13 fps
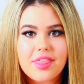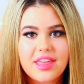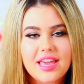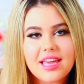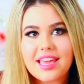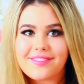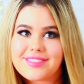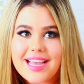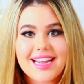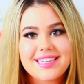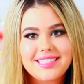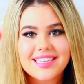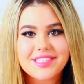the gift
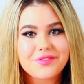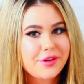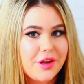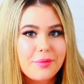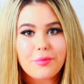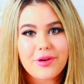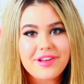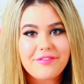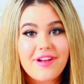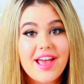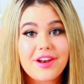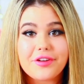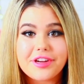ideas for your
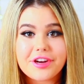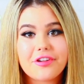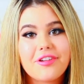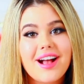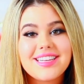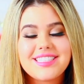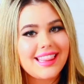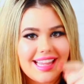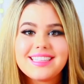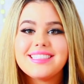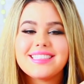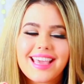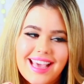boyfriend or your crush.
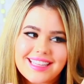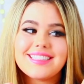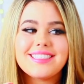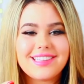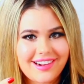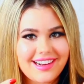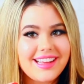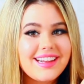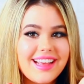Let's get started.